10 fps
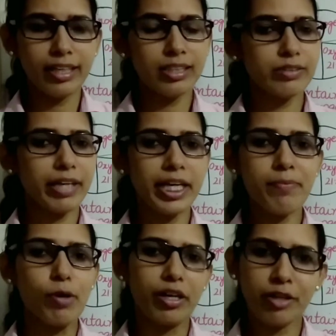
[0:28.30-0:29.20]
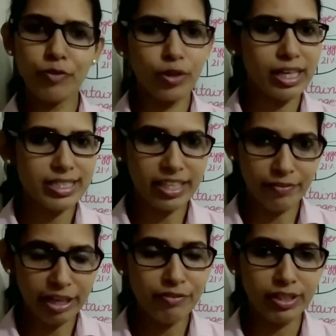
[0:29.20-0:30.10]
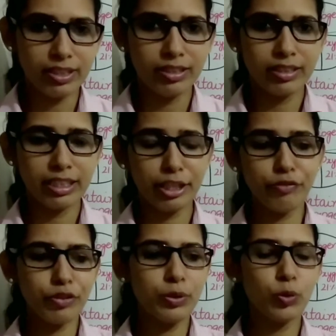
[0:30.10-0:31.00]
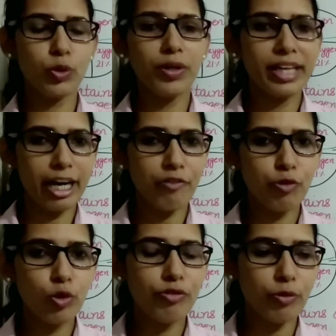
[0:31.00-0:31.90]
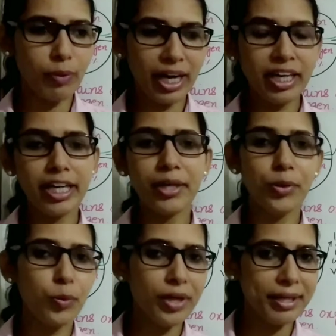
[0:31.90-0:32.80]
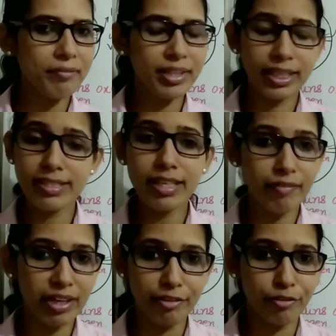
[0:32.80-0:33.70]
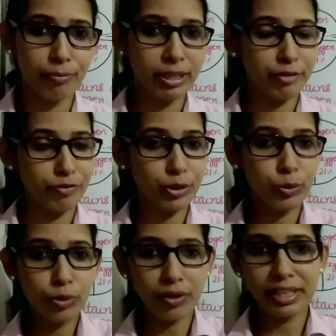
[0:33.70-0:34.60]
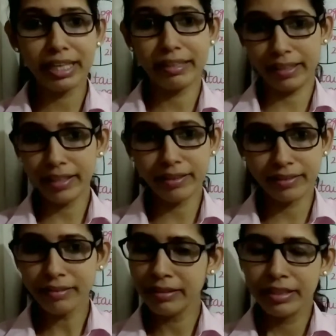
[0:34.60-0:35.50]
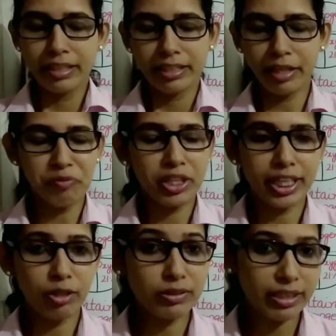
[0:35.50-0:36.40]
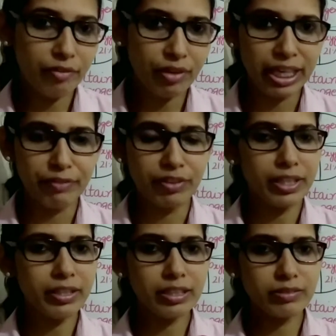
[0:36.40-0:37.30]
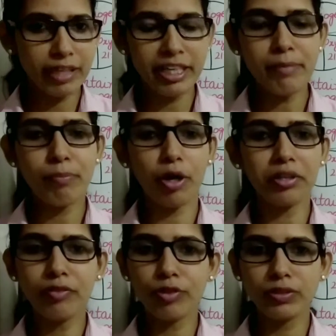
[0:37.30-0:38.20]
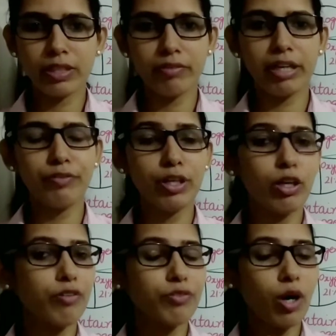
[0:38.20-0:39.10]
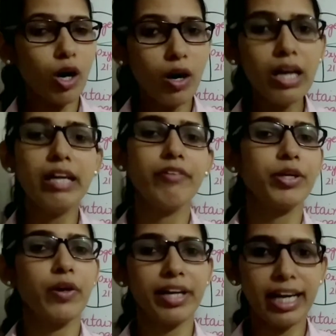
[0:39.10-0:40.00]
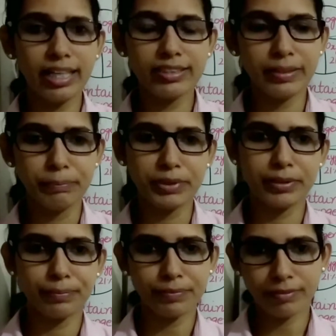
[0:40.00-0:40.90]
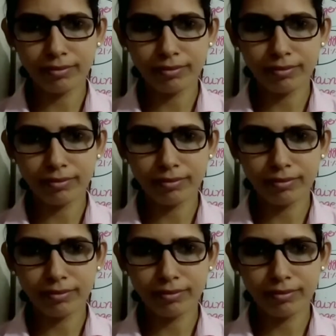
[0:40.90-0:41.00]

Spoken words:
Air is very important for our survival. If we do not get food for 1 day, 2 days, we can survive. But if we do not get air, then we cannot survive. Air is very important for survival of all living organisms.